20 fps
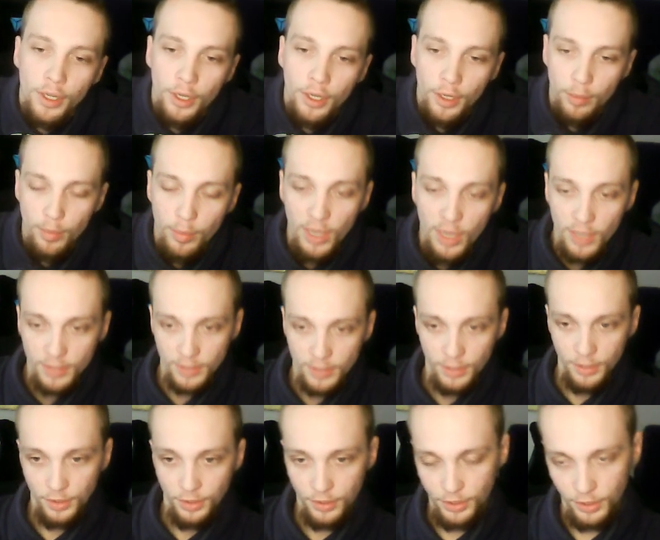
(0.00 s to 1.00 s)

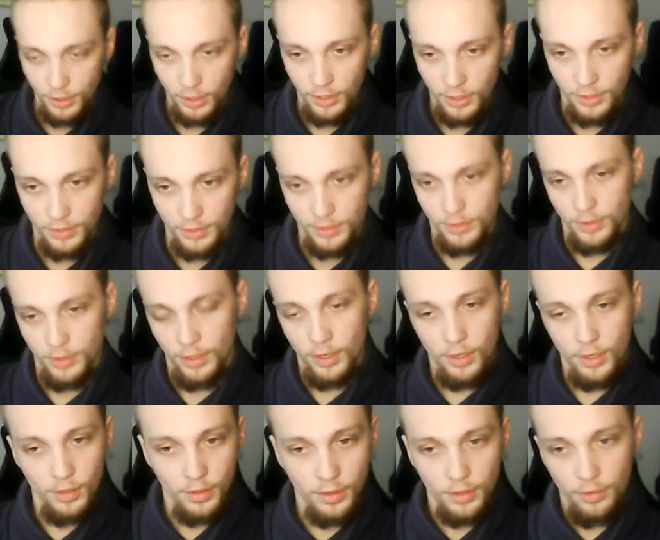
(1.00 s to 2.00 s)
Malazan tier list,
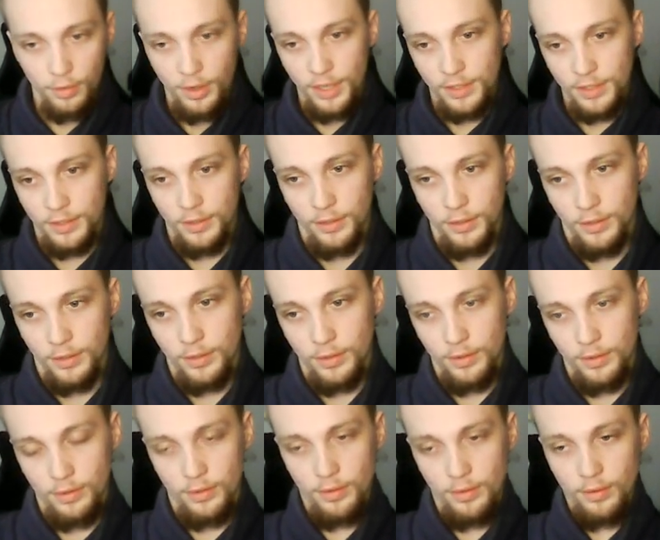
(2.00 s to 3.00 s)
all of the races,